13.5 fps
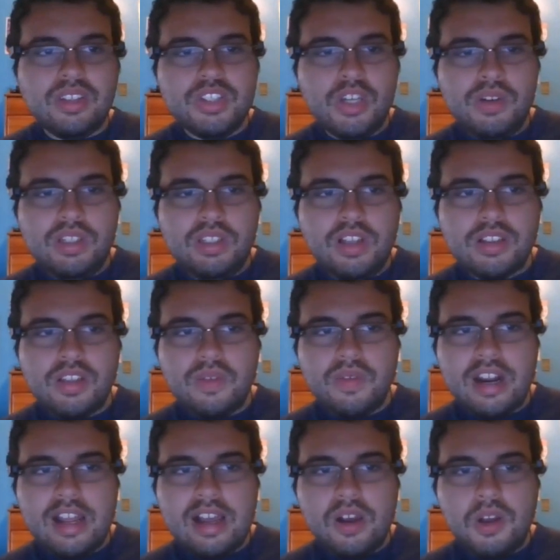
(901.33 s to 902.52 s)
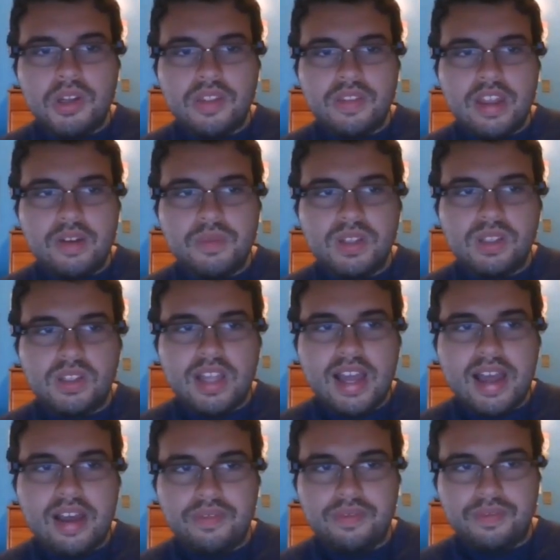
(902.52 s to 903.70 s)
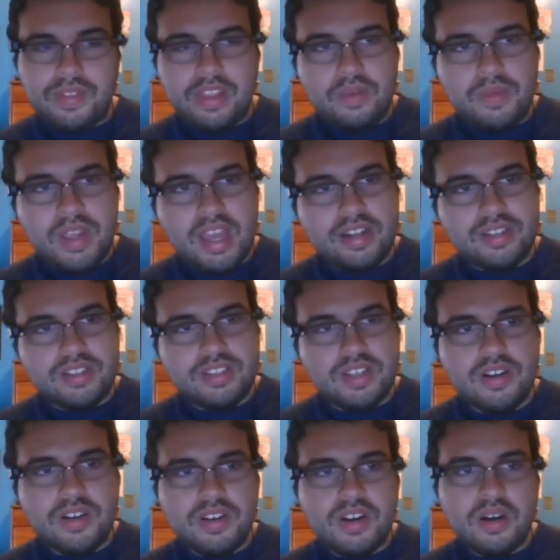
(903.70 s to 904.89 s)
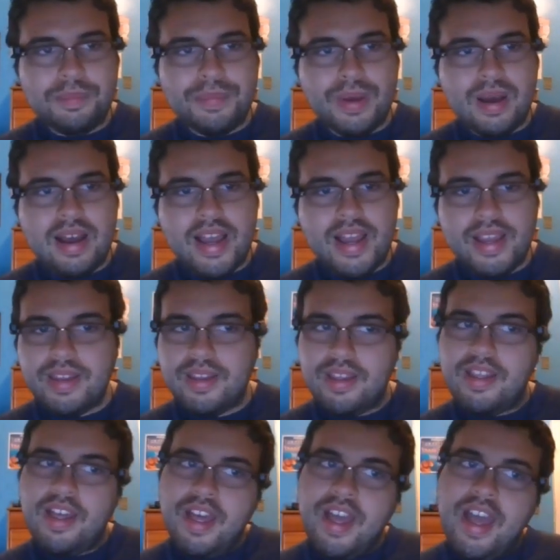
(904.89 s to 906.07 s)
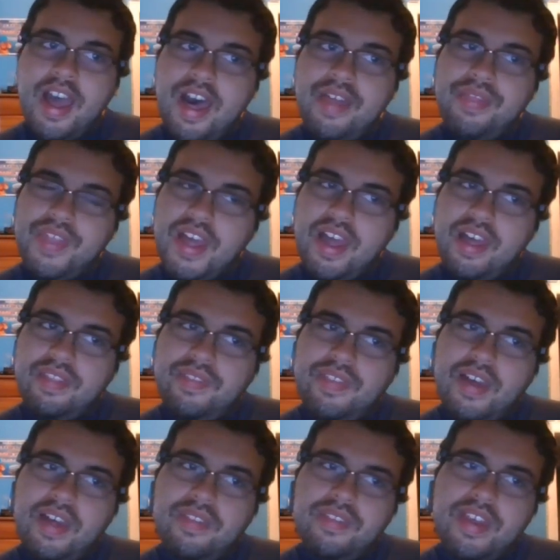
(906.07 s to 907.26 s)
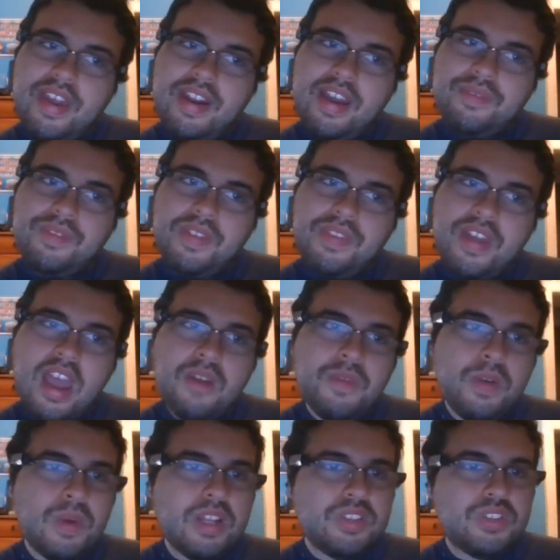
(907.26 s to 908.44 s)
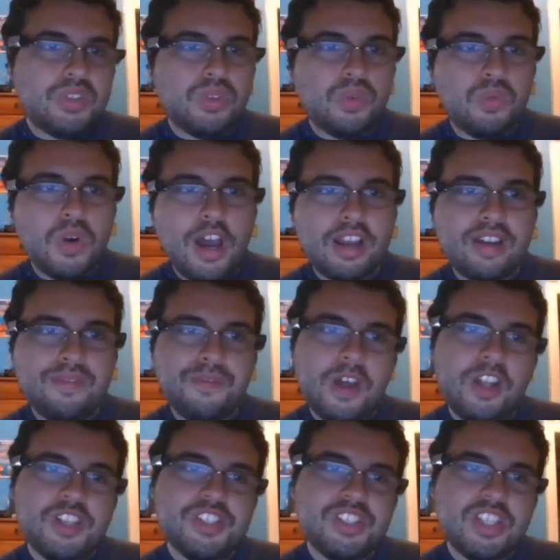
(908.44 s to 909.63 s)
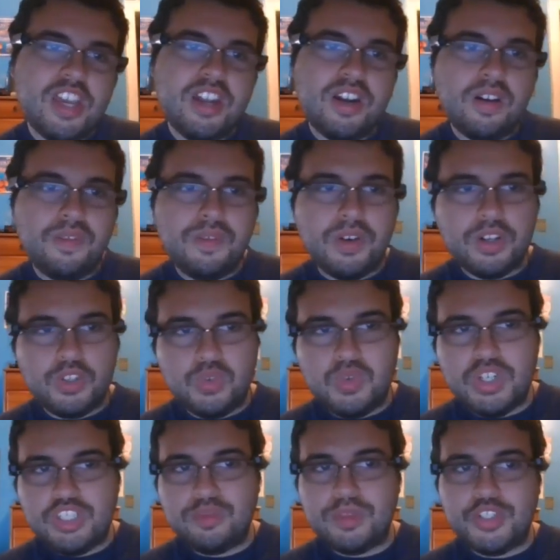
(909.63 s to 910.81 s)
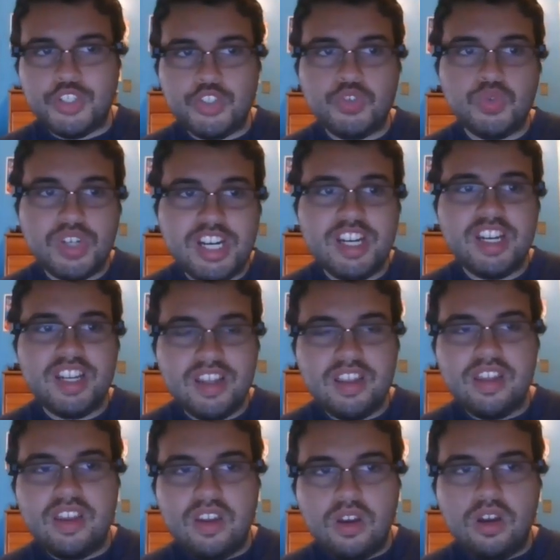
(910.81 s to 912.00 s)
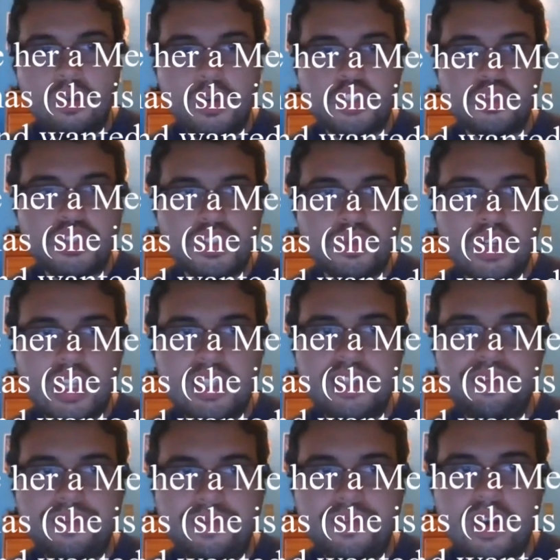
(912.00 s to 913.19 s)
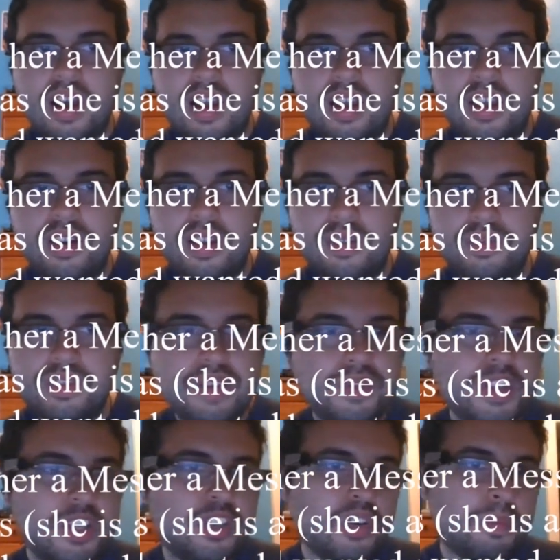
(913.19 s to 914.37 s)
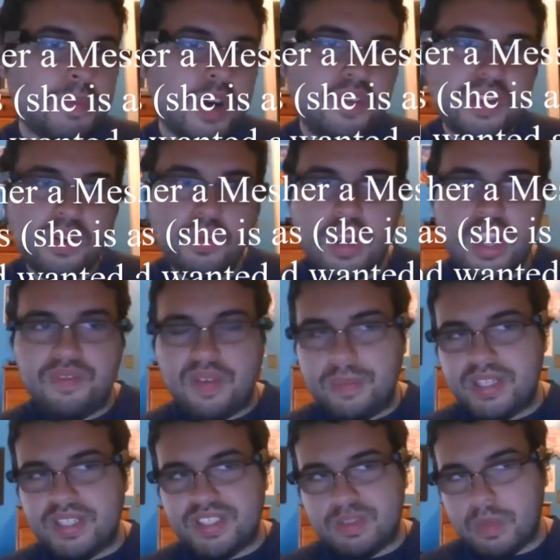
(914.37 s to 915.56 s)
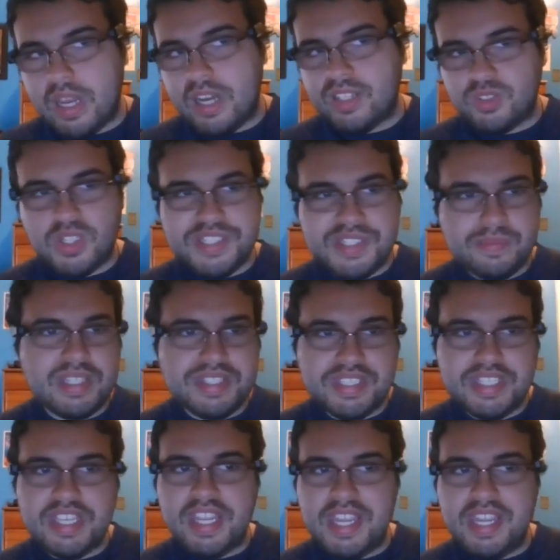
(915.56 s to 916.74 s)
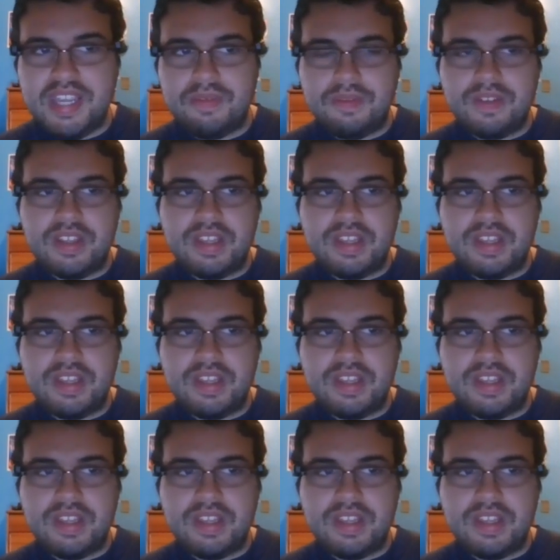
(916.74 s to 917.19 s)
So we looked around, and then we left, and then we had dinner nearby, and then after that we went to the Rockefeller Center for the Christmas tree, which was really fun. A definitely good, perfect way for me to spend Christmas Eve,